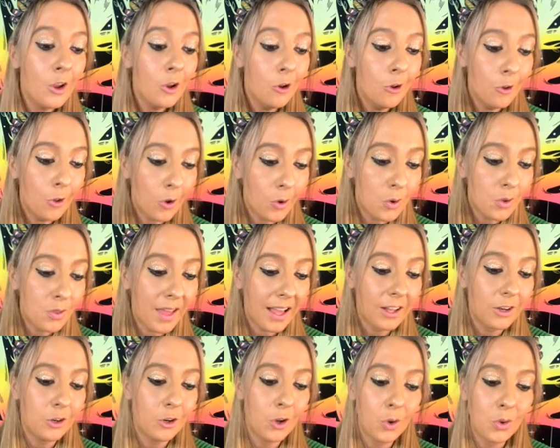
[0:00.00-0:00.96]
Know
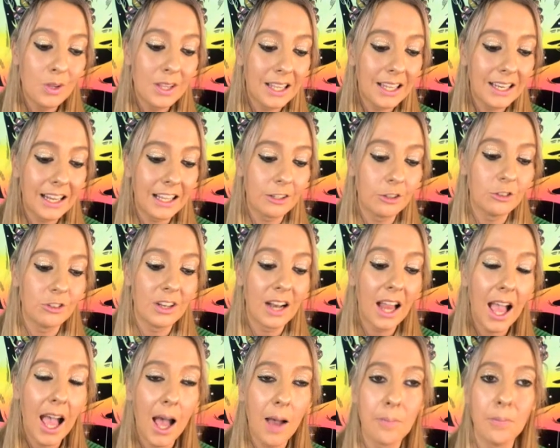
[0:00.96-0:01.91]
that no connection
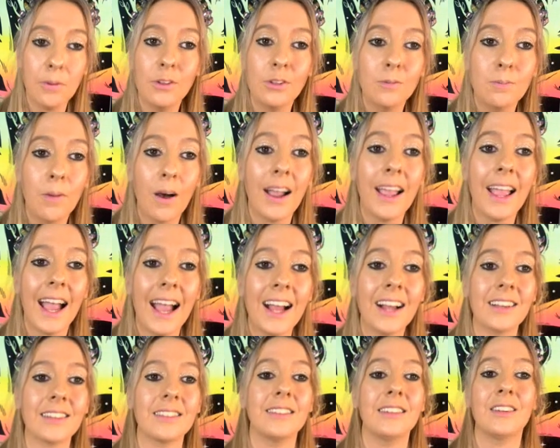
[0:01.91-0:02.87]
happens by
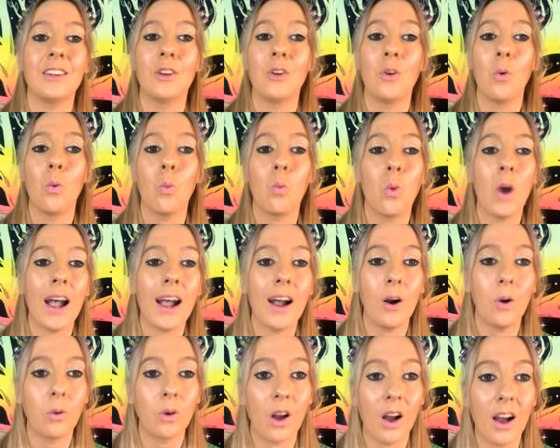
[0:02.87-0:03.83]
accident.
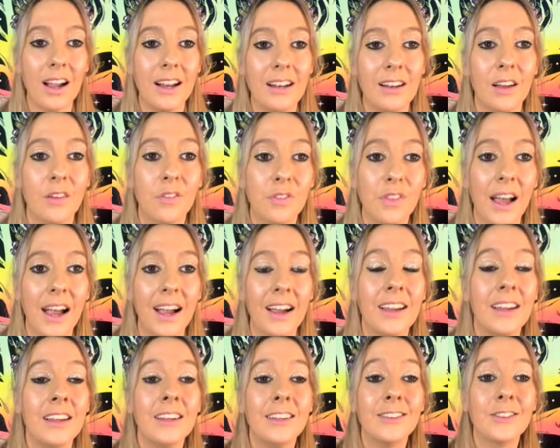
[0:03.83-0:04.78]
Wow, I love that.
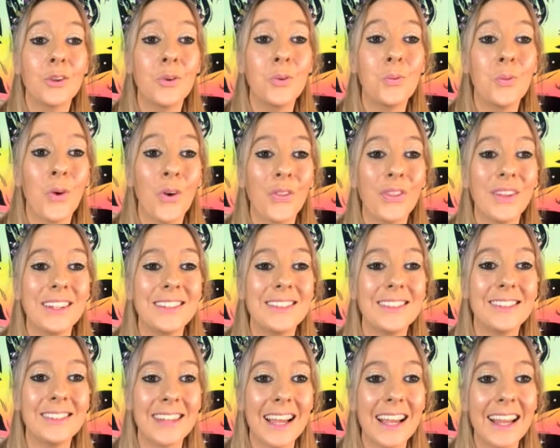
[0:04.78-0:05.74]
So what this
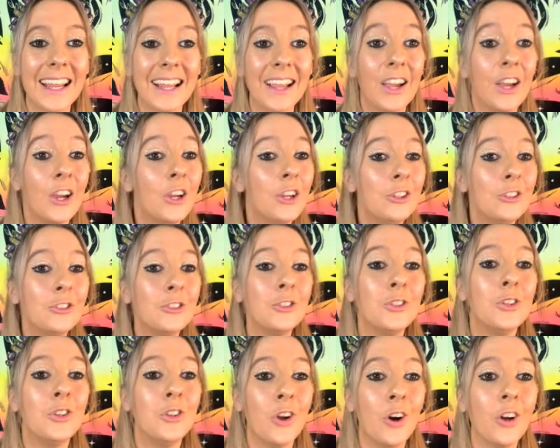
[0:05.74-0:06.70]
is saying,
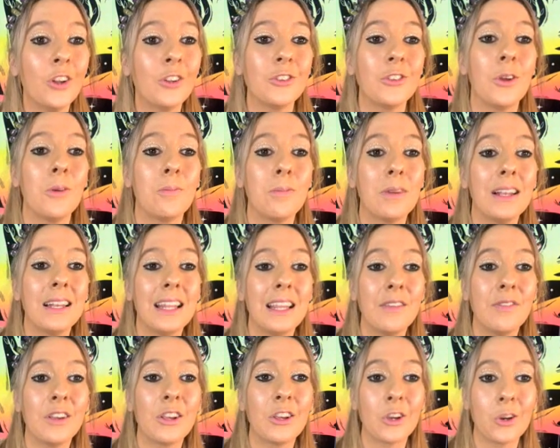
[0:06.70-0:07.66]
do not
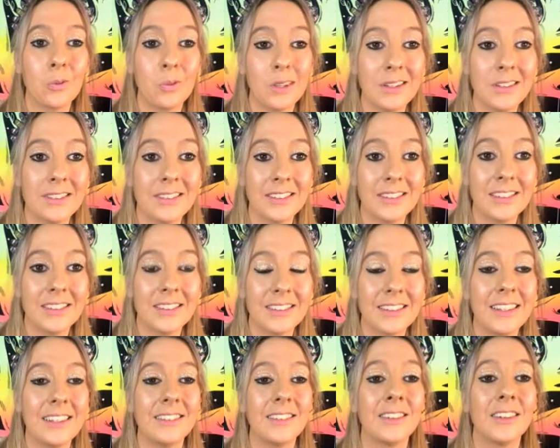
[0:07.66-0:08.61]
believe in
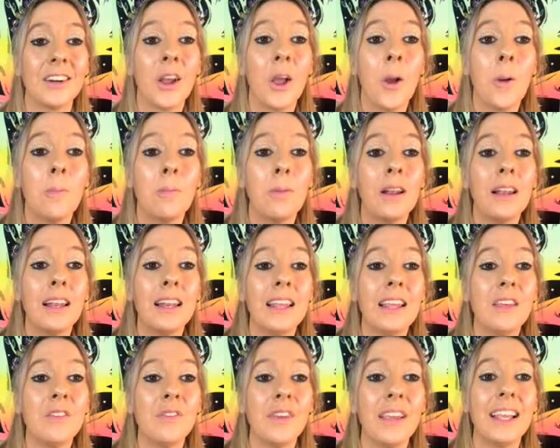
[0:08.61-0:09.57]
coincidences.
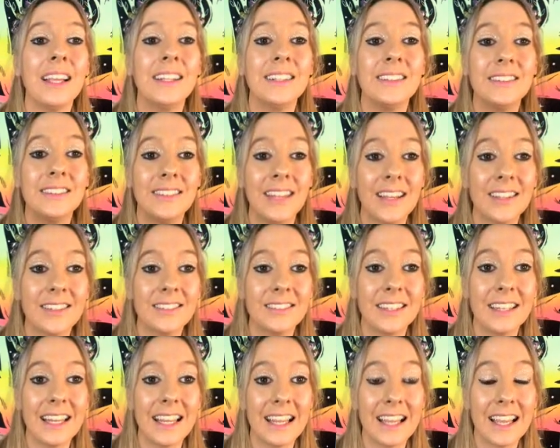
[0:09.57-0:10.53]
Believe in
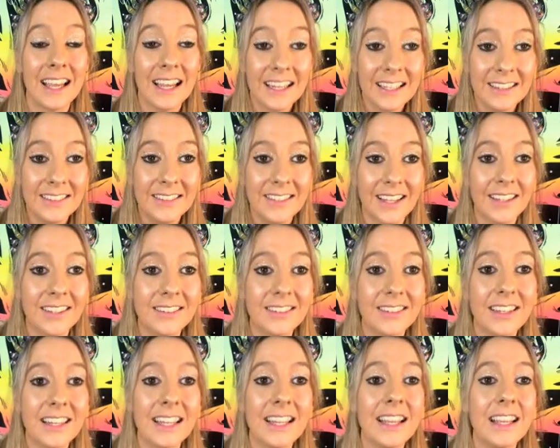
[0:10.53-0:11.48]
destiny.
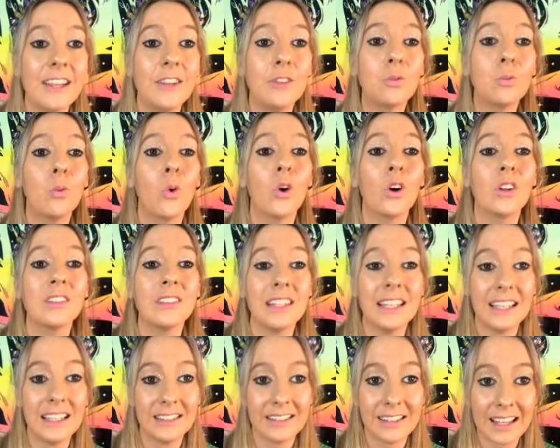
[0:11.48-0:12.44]
Destiny is what
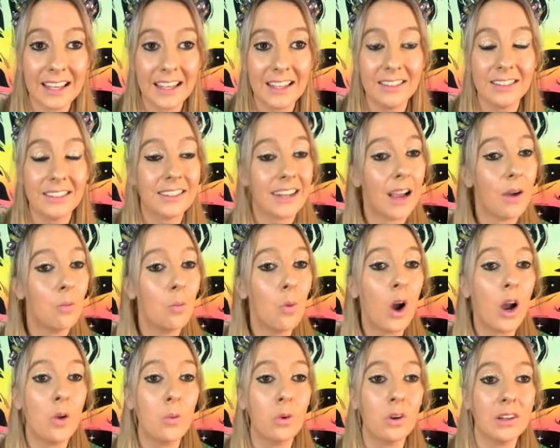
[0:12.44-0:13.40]
it is. And
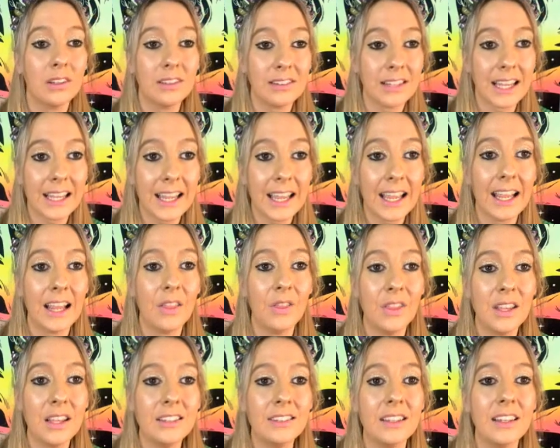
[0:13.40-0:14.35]
what I want to say here,
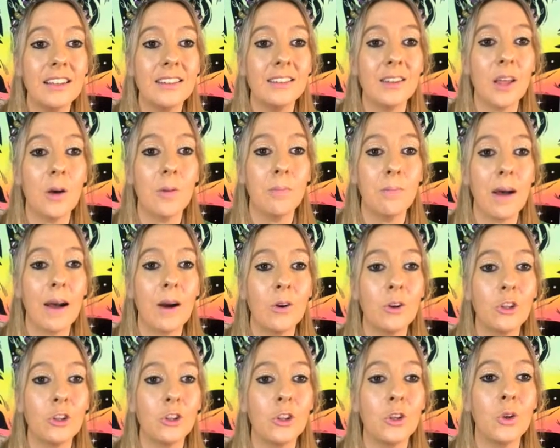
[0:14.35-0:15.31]
this is
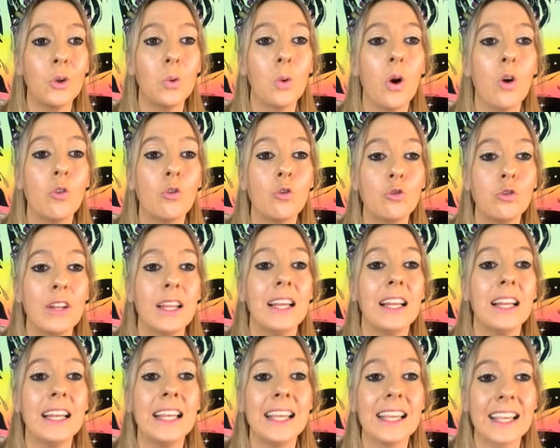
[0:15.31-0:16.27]
about you
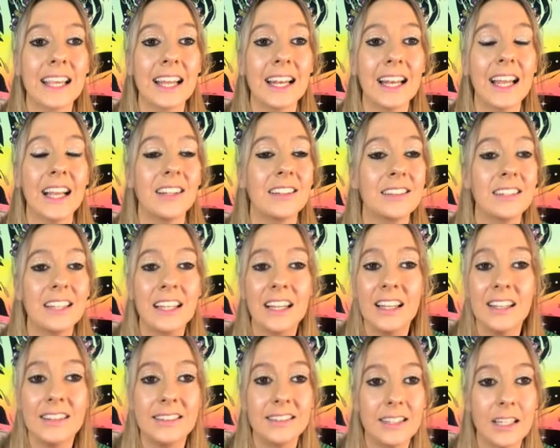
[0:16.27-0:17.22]
really
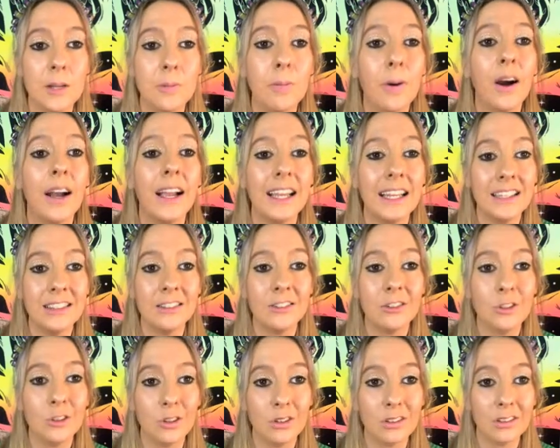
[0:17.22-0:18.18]
connecting deeper
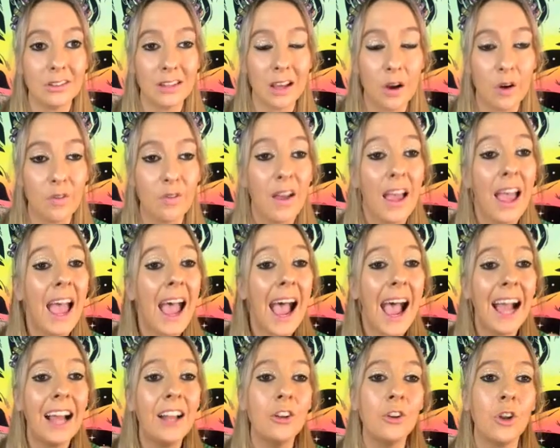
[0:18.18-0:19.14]
into yourself
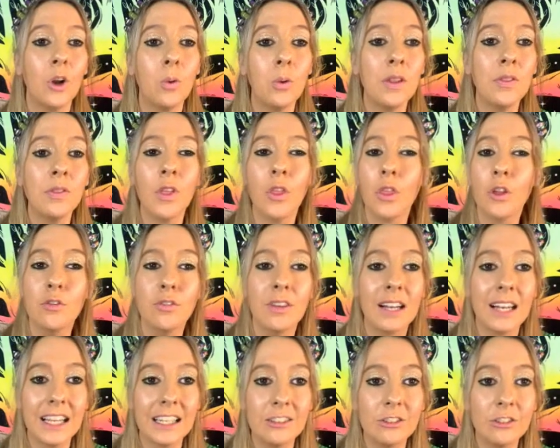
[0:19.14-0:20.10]
and knowing that the
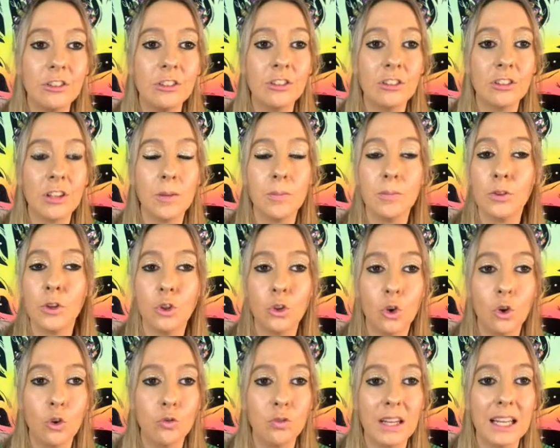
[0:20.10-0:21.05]
relationships that
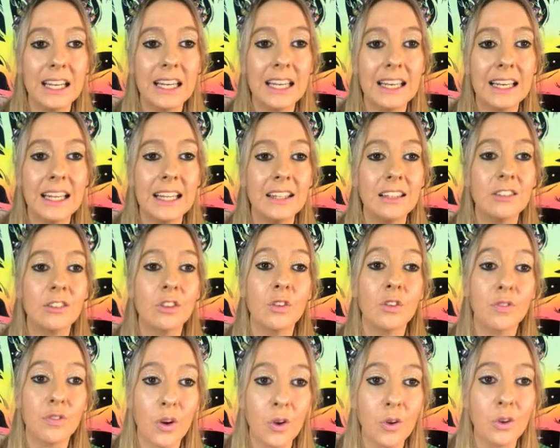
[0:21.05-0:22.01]
you're really needing
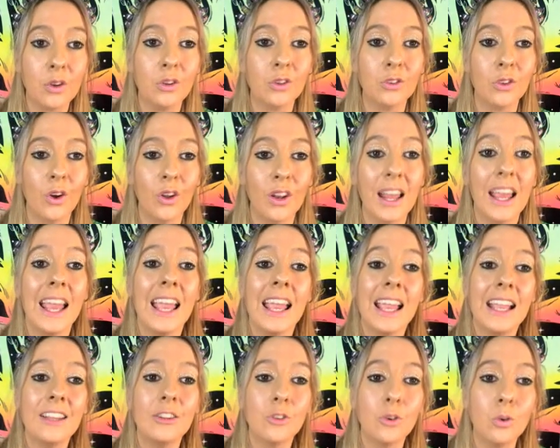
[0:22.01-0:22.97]
to focus on
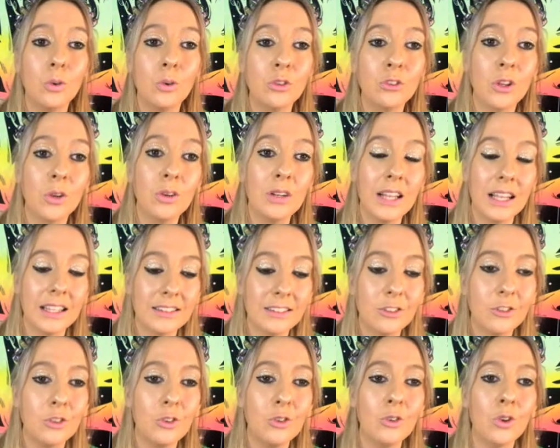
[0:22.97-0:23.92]
is also
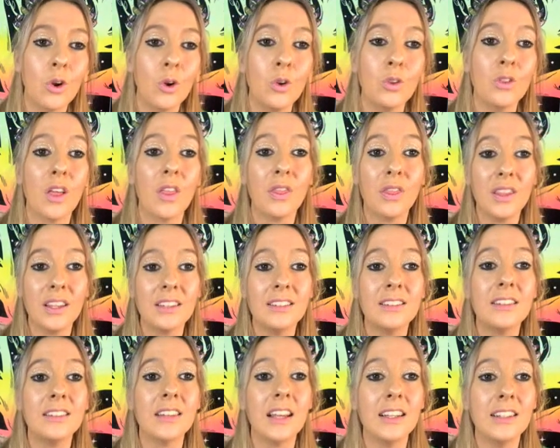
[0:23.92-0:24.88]
letting you know that
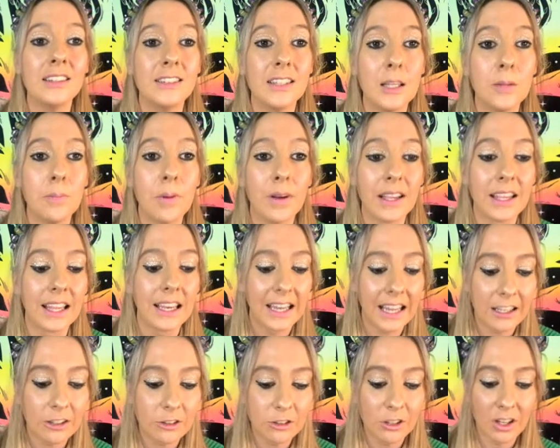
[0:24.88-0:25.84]
this is a deeper
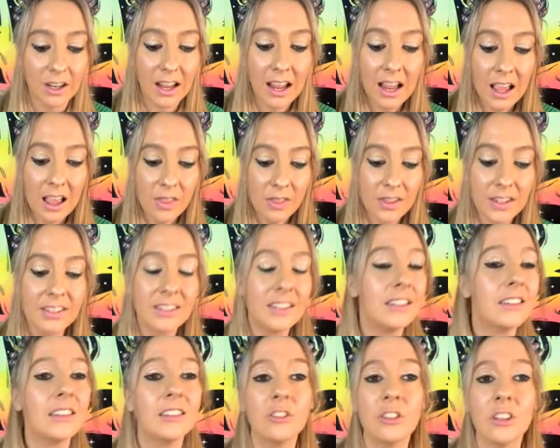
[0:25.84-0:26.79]
connection.
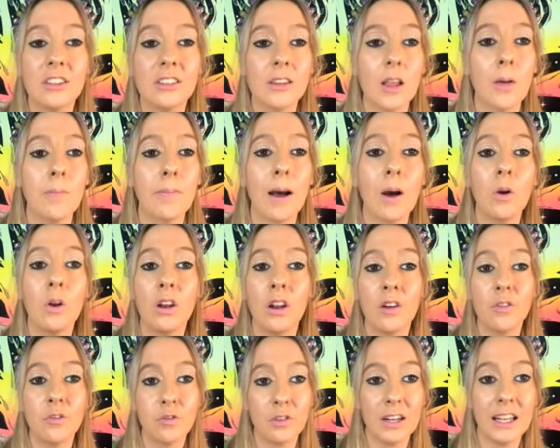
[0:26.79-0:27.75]
This isn't just about
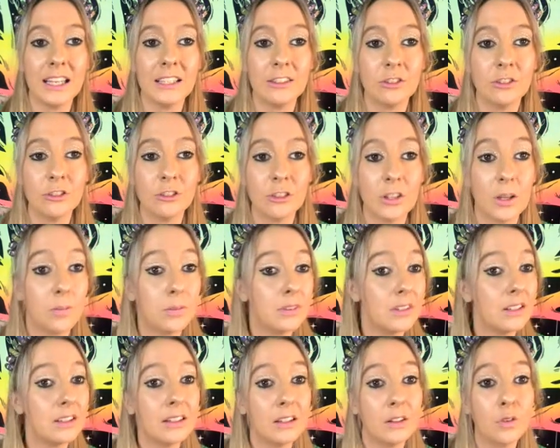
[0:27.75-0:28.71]
love relationships.
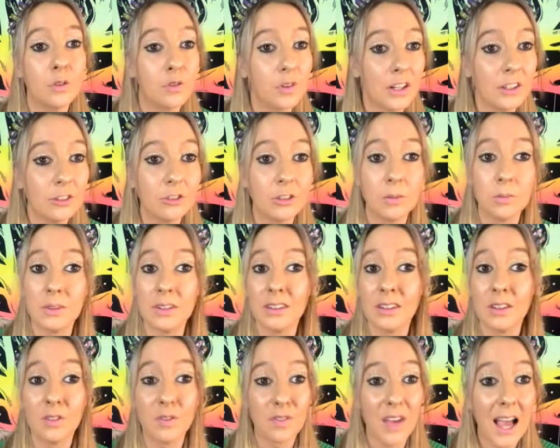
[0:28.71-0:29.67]
This is friendship.
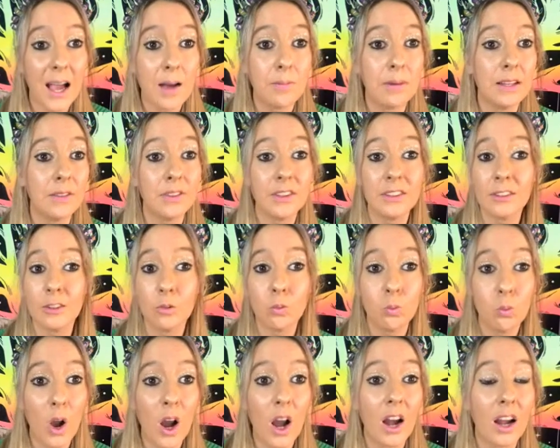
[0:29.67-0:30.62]
This is family. This is
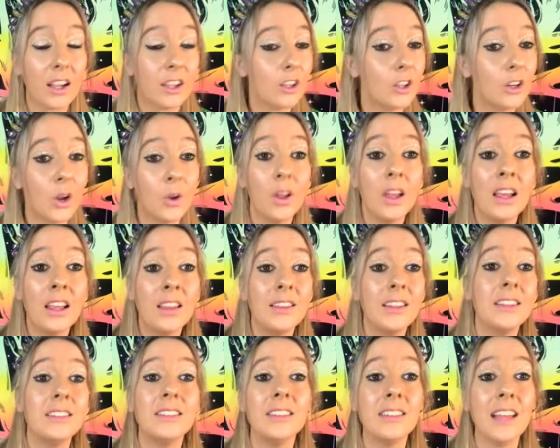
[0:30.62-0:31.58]
work. You know,
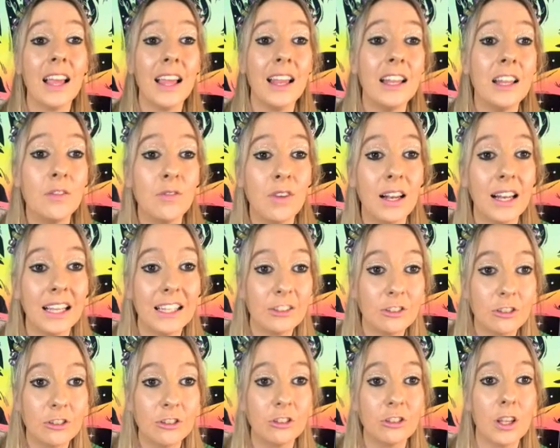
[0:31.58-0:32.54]
this is any
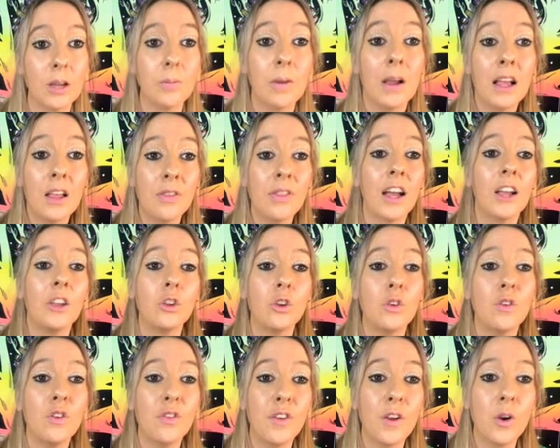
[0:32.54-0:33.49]
relationship that
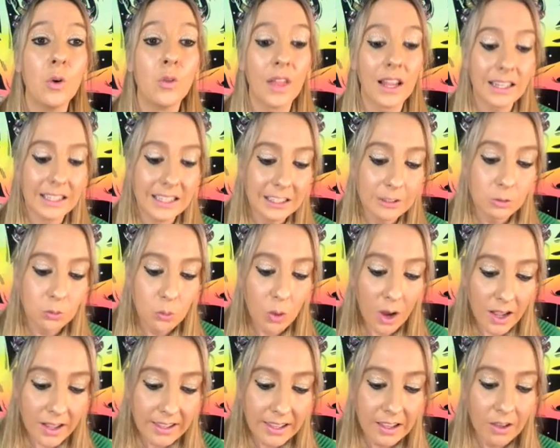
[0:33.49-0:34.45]
you feel that needs
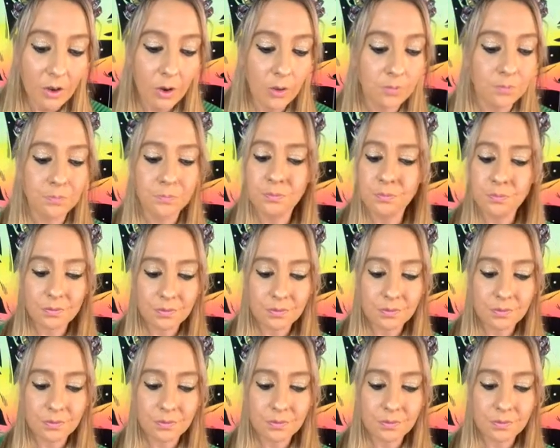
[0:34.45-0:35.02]
working on.